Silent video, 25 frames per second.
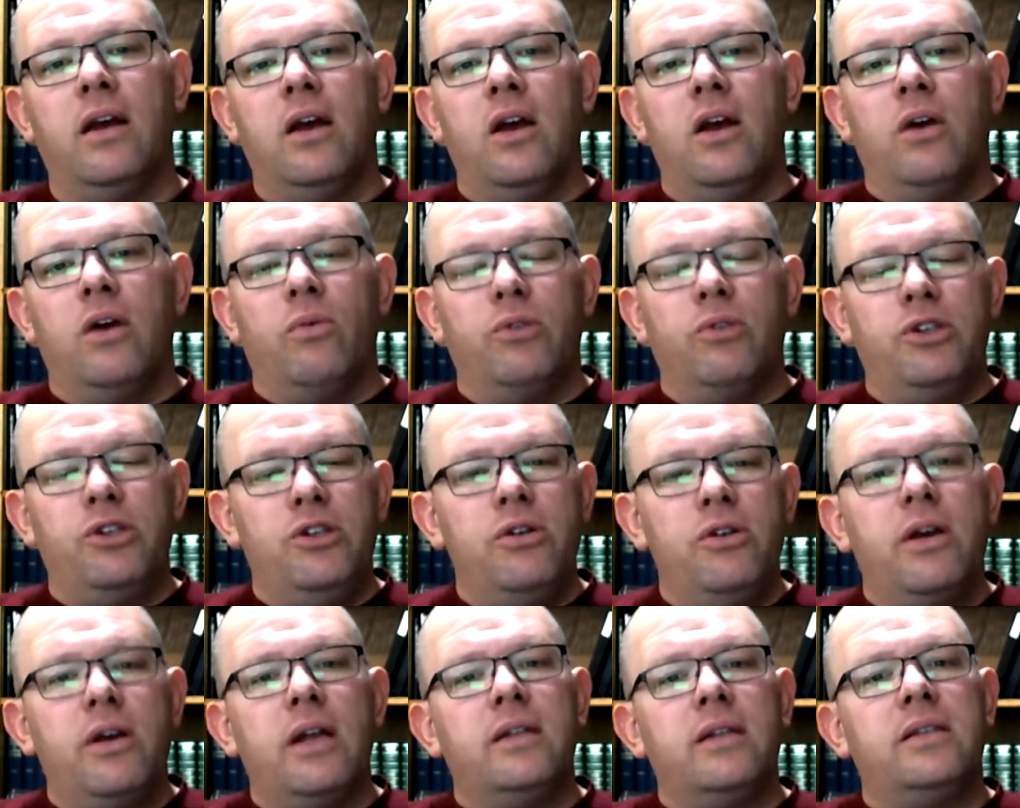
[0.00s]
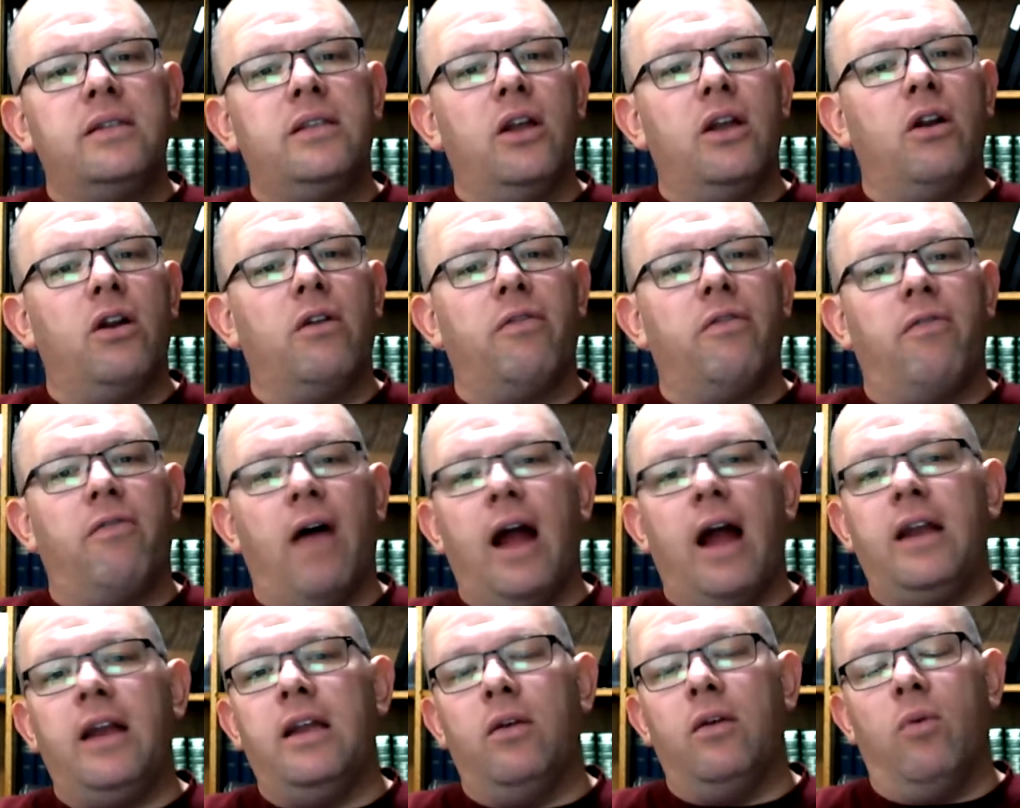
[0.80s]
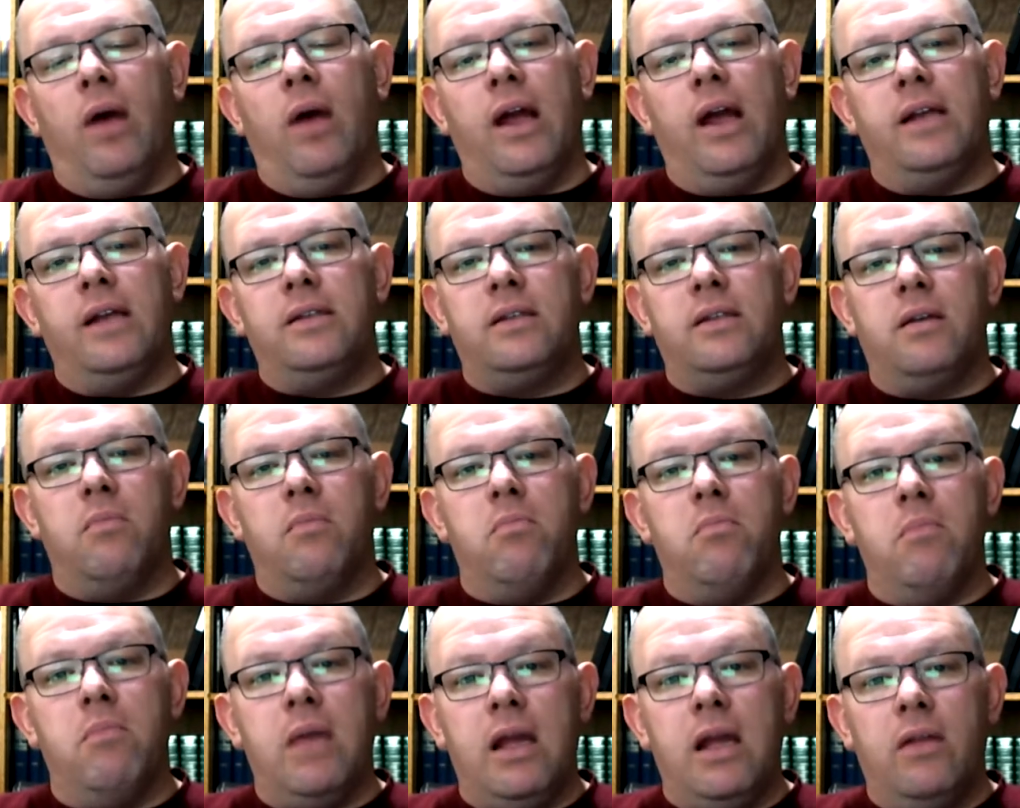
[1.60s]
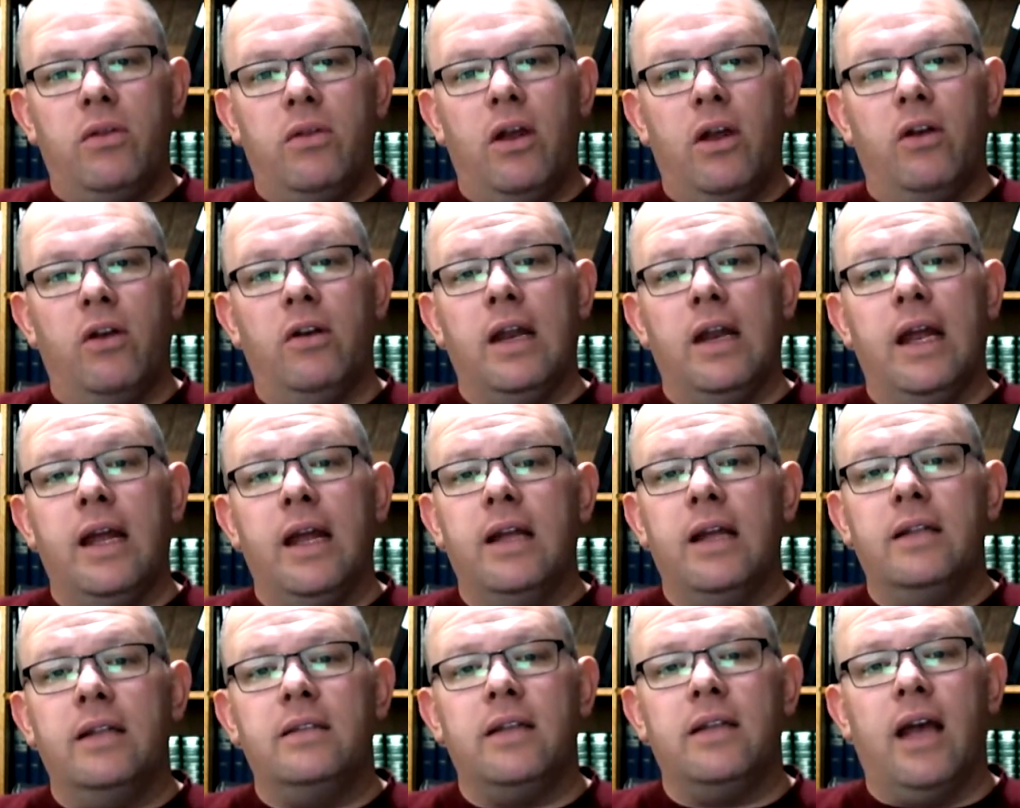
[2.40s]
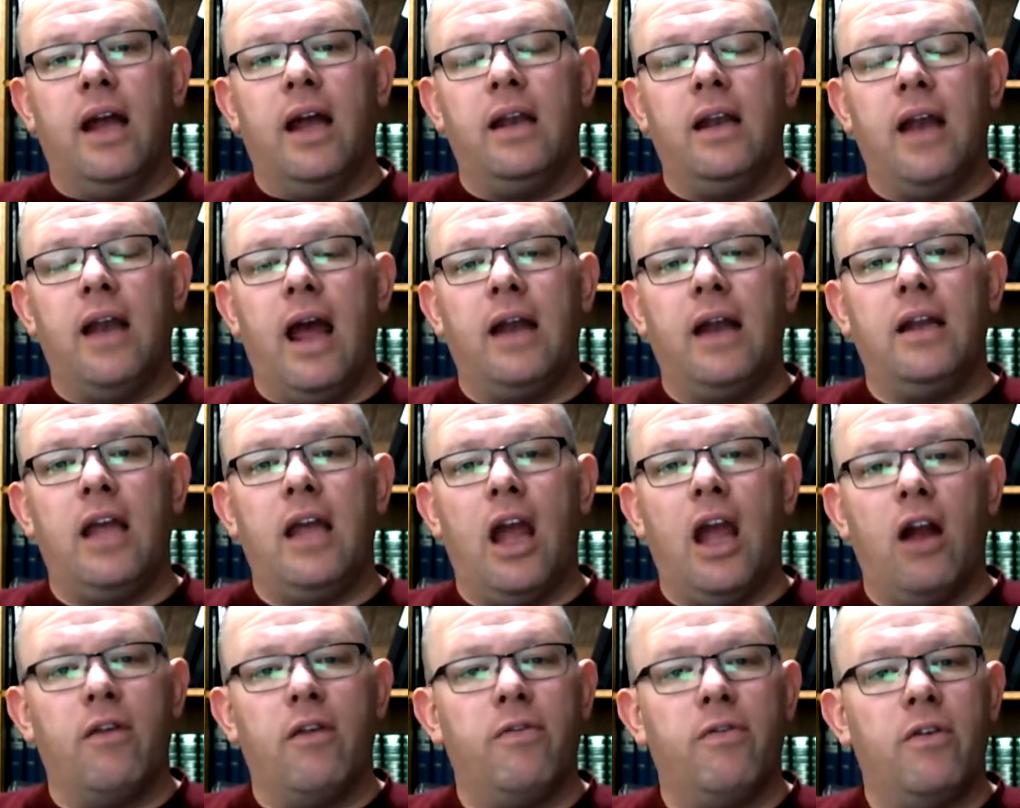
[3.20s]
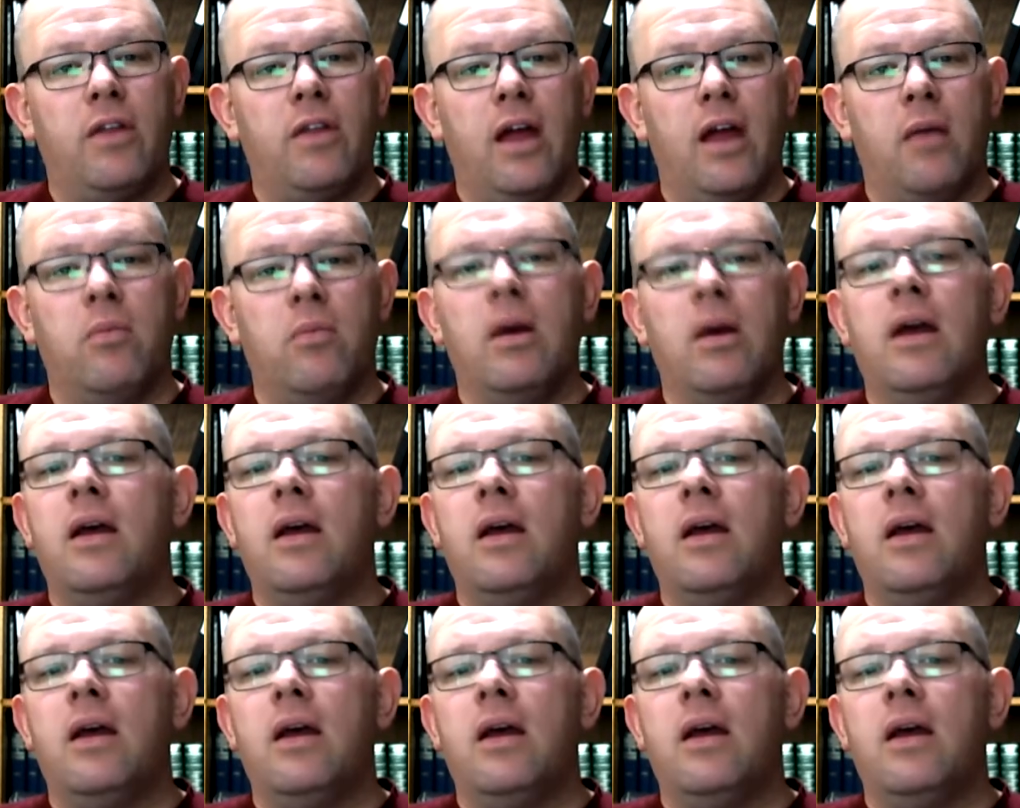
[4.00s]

would you consider finding ways to meet their needs and care for them?